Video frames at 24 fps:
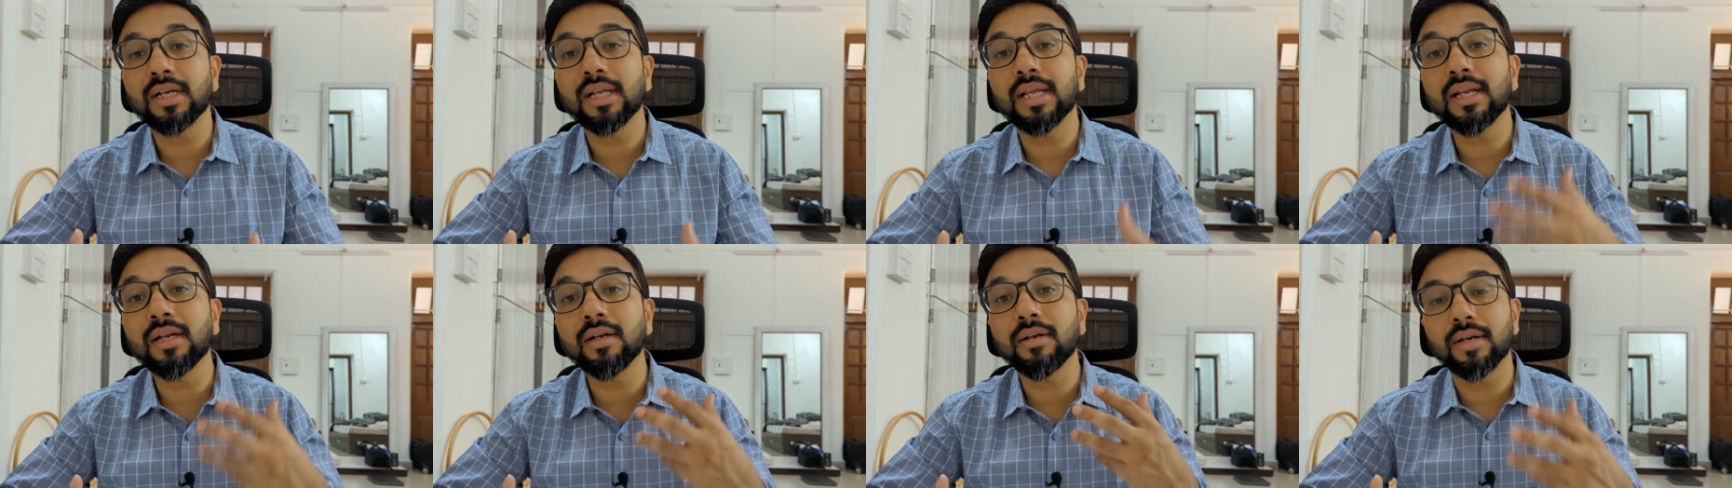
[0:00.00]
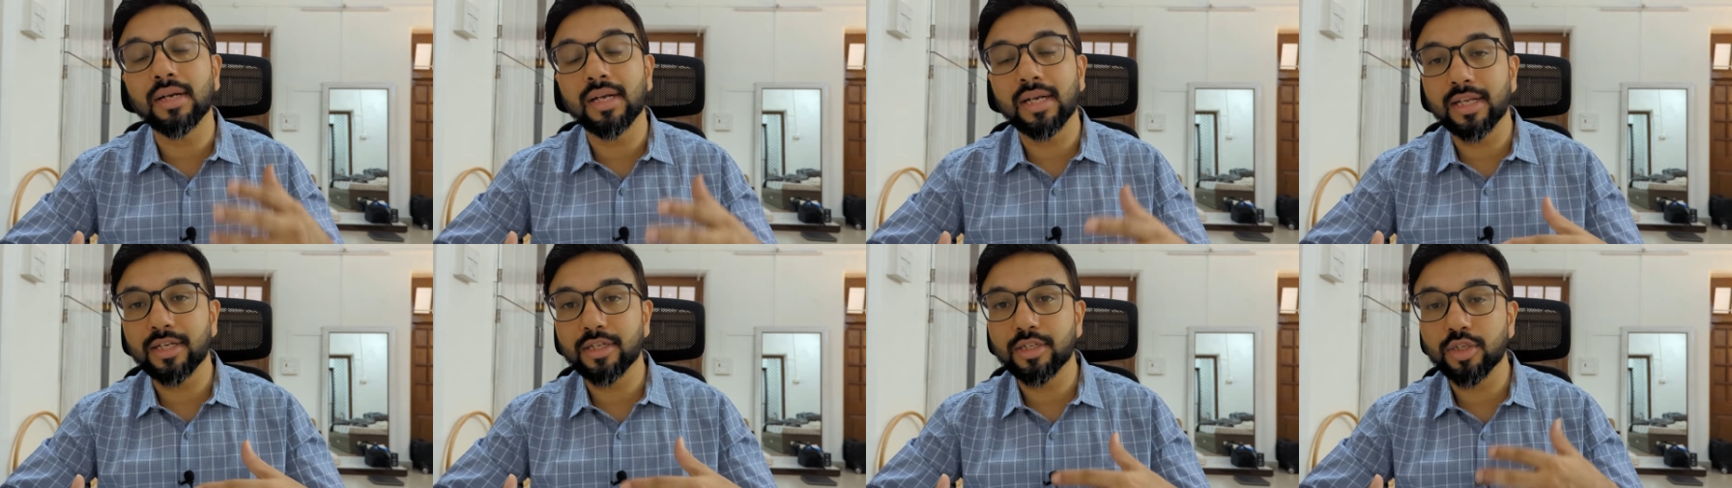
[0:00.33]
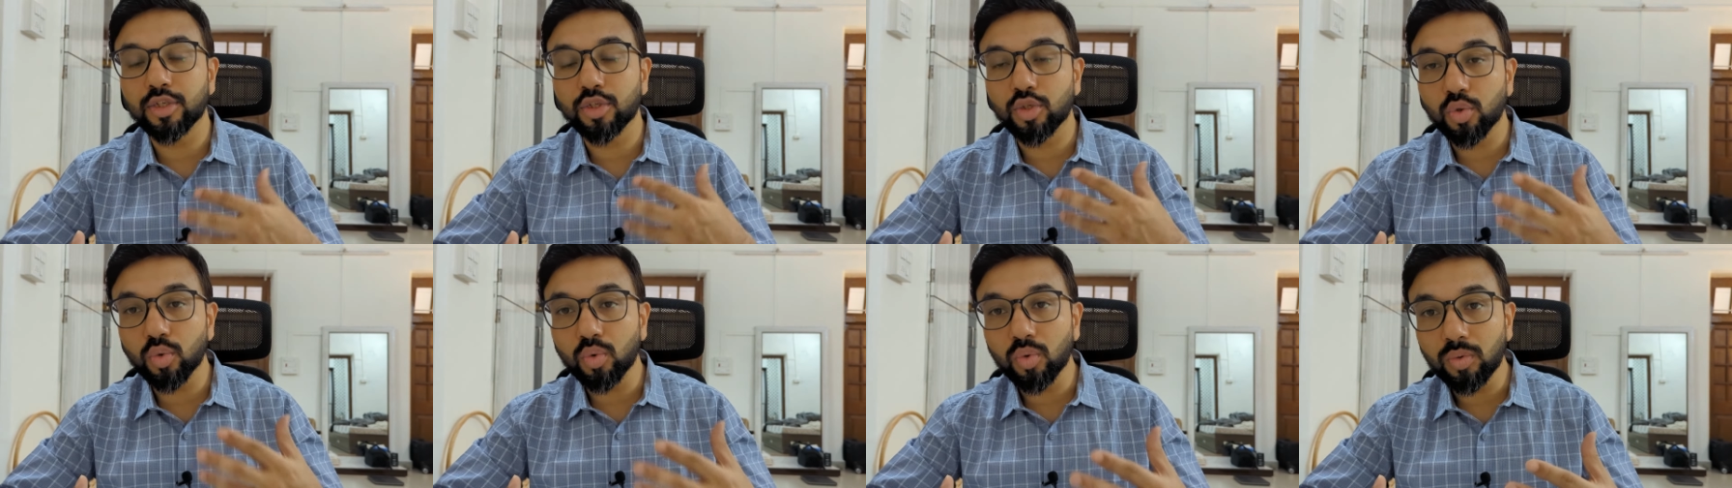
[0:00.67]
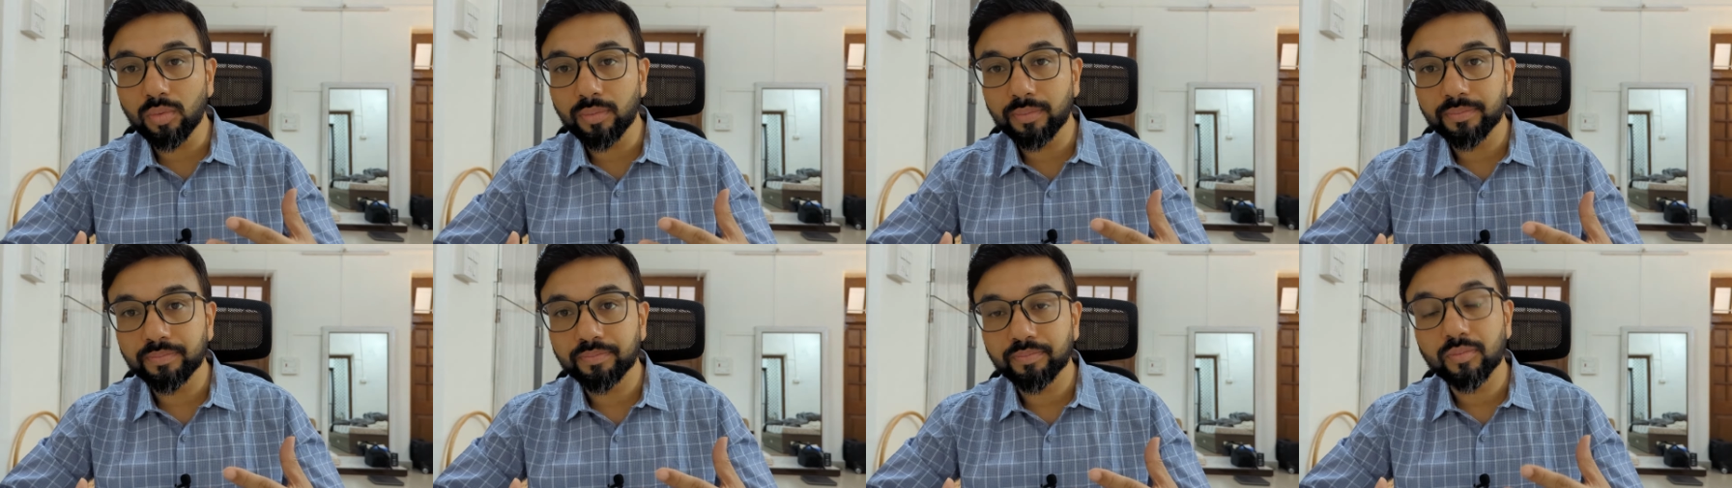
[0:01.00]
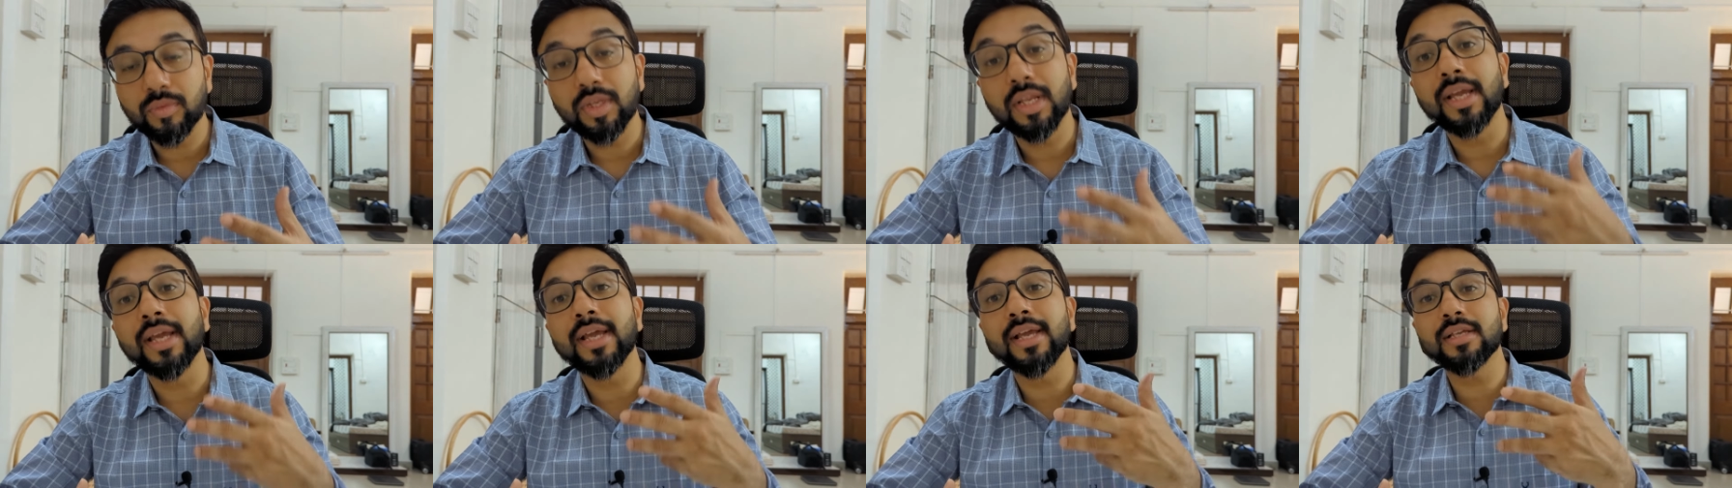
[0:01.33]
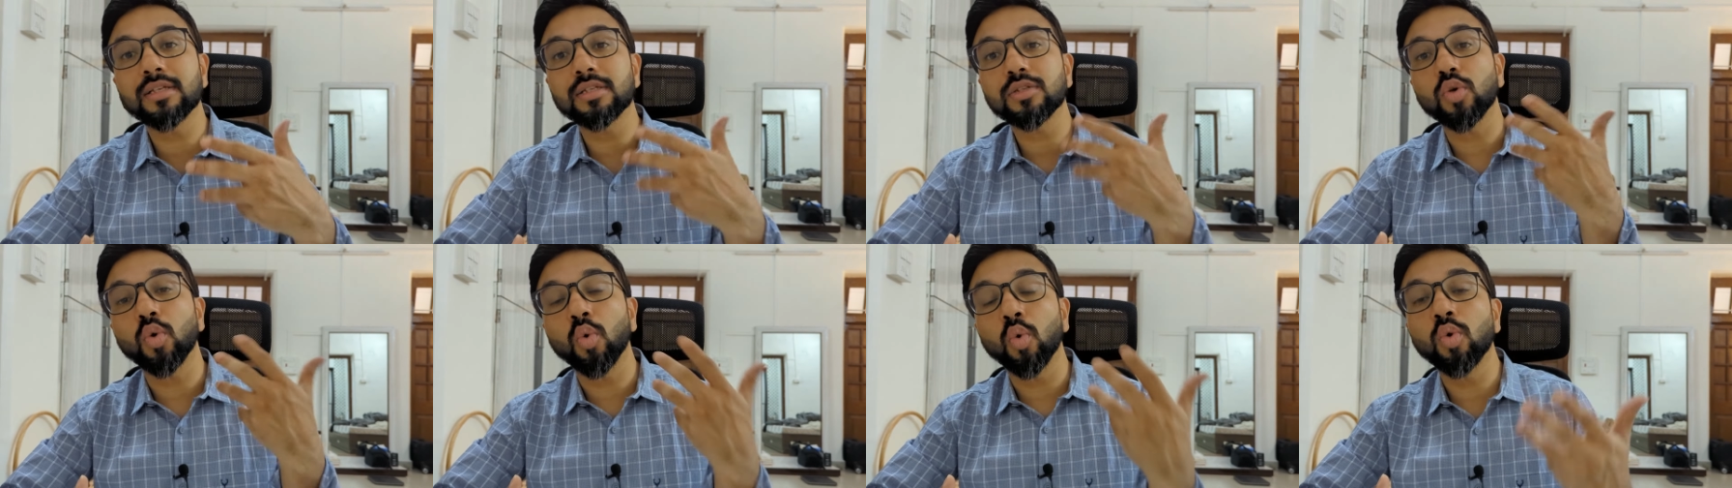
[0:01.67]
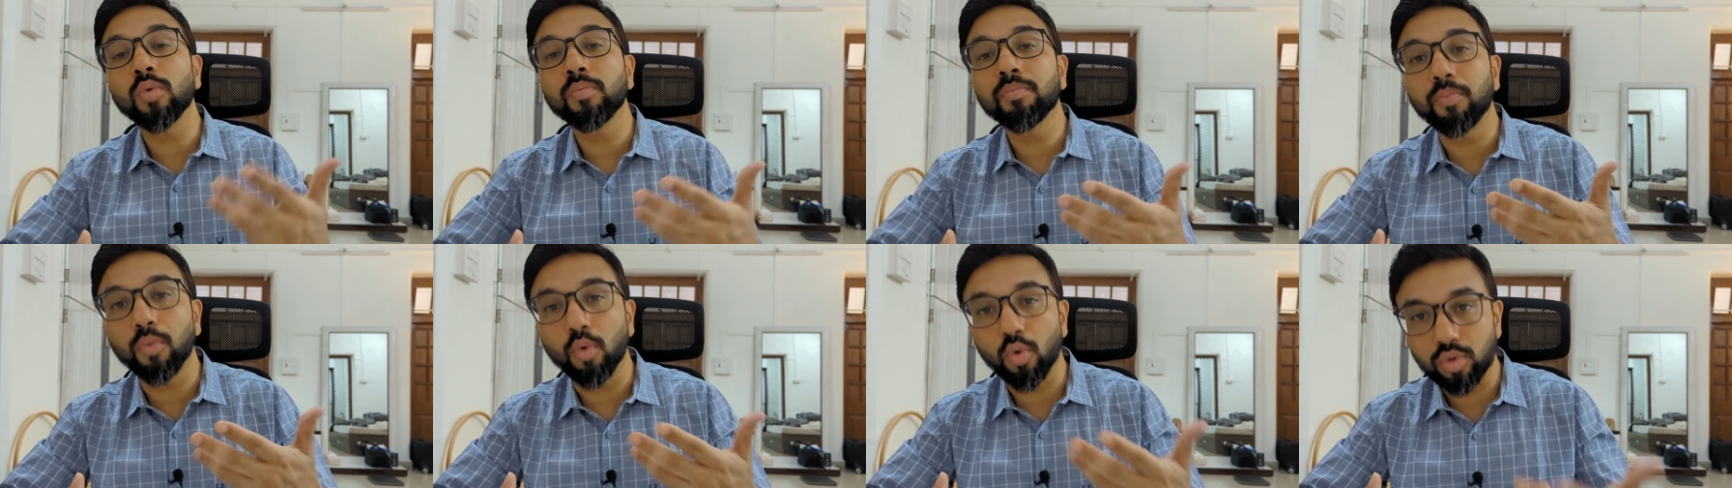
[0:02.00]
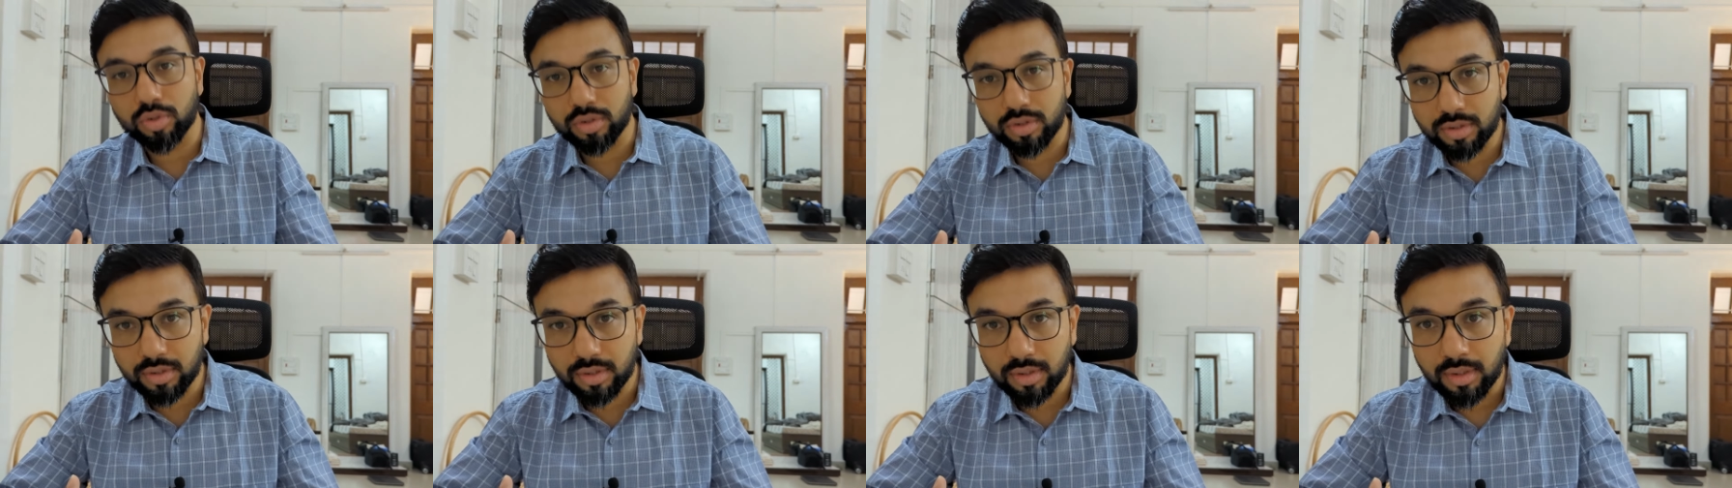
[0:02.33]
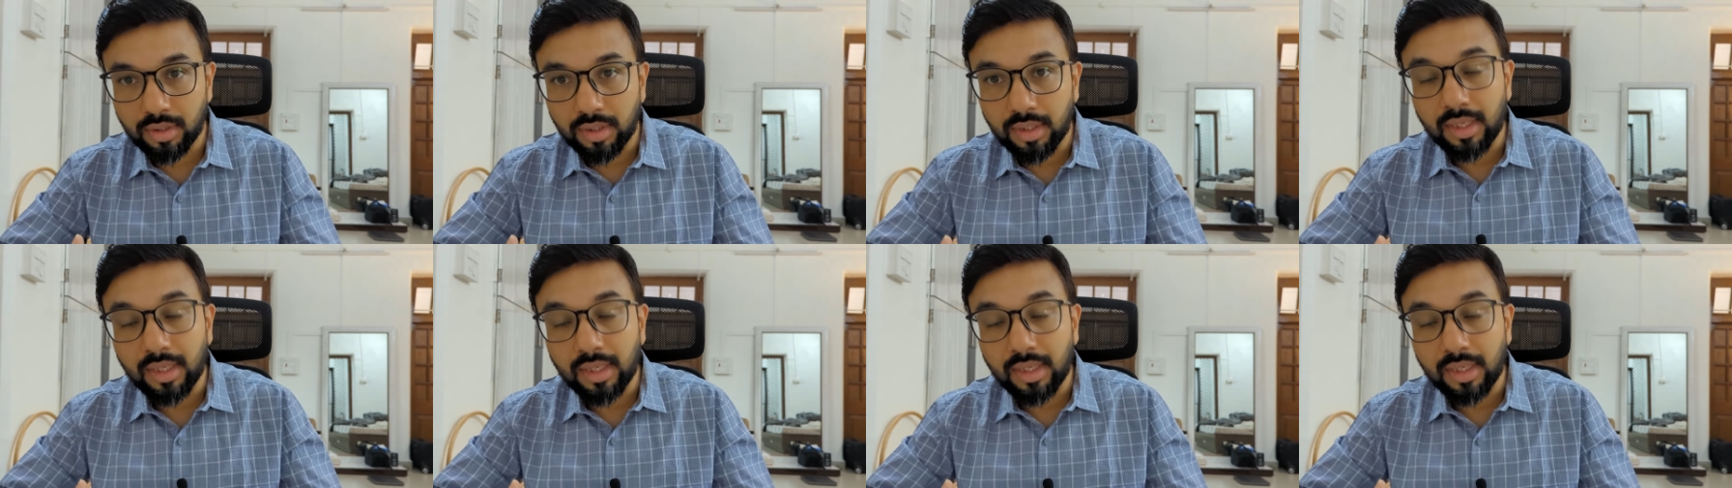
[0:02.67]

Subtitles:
in relation to his own post,